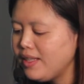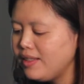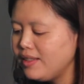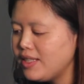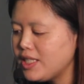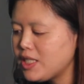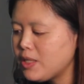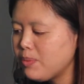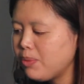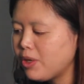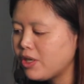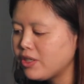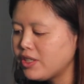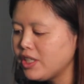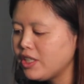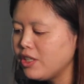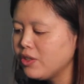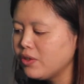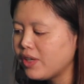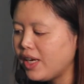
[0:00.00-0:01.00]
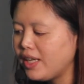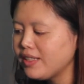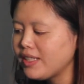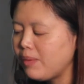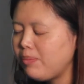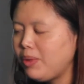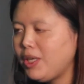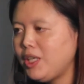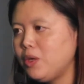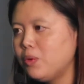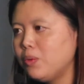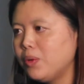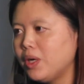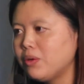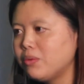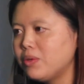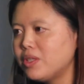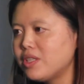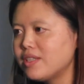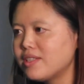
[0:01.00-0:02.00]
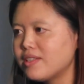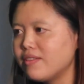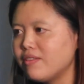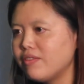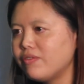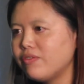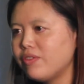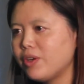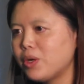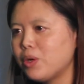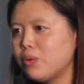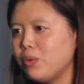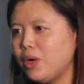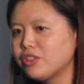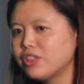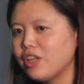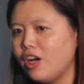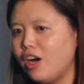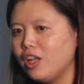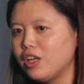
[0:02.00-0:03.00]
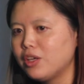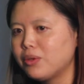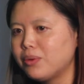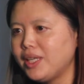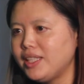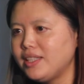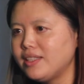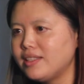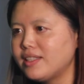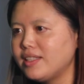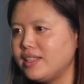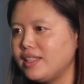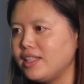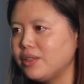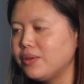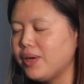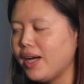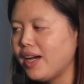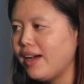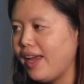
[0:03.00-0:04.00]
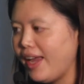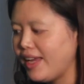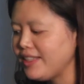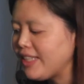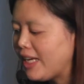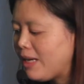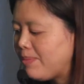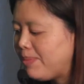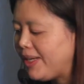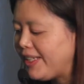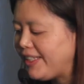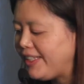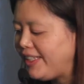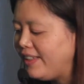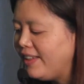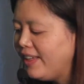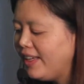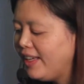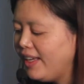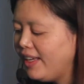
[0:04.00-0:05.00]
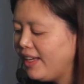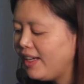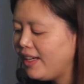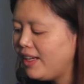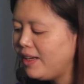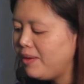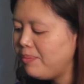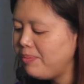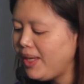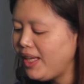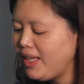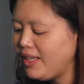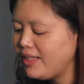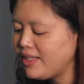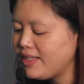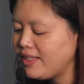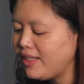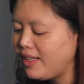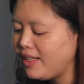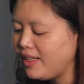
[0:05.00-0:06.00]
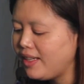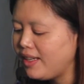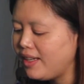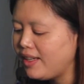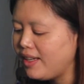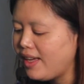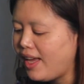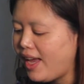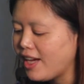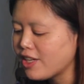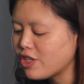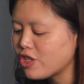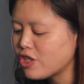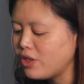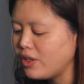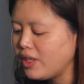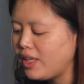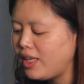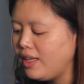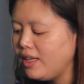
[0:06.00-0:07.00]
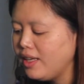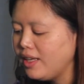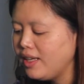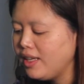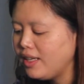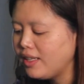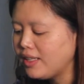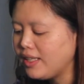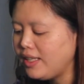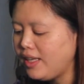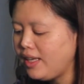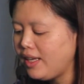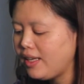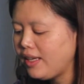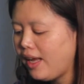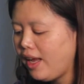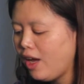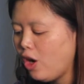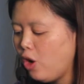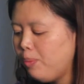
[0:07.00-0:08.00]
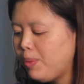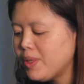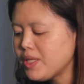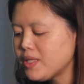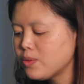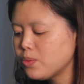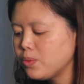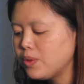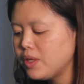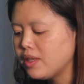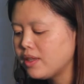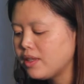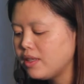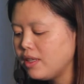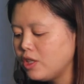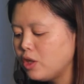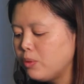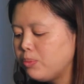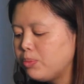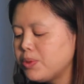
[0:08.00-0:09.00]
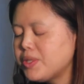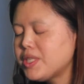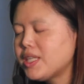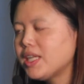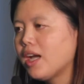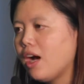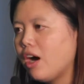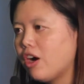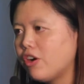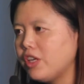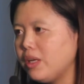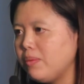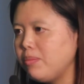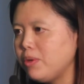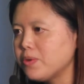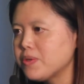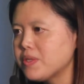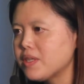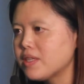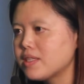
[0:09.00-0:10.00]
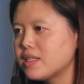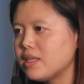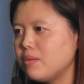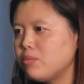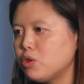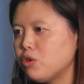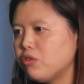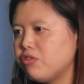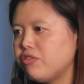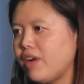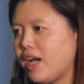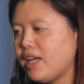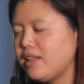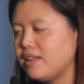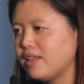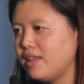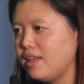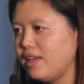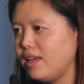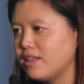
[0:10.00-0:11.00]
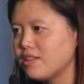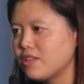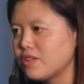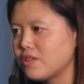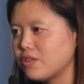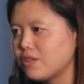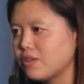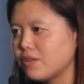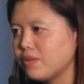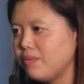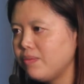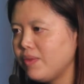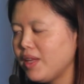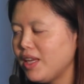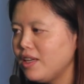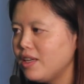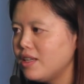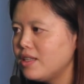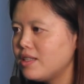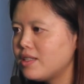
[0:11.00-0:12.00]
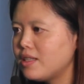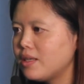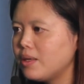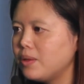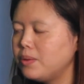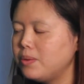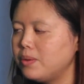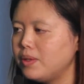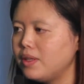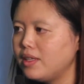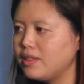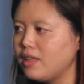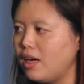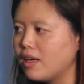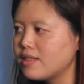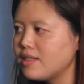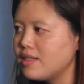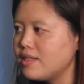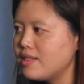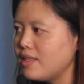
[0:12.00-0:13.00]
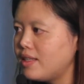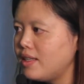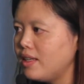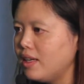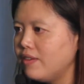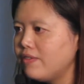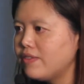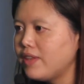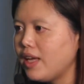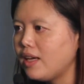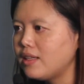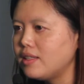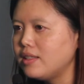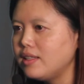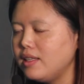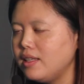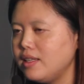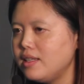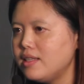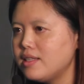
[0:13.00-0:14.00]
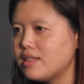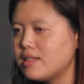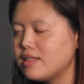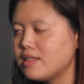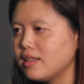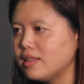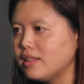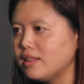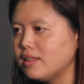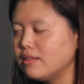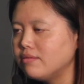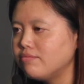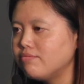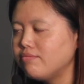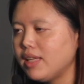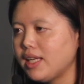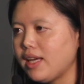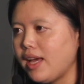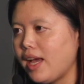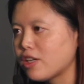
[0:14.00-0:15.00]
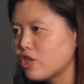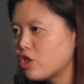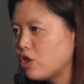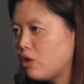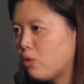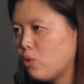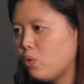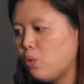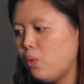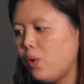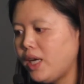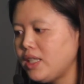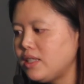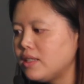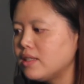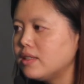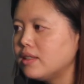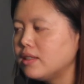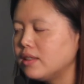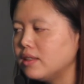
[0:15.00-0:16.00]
this particular anti-PD-1, which is a very well tolerated antibody, it actually can help us with boosting our immune system to fight the cancer. So the toxicity of that is actually quite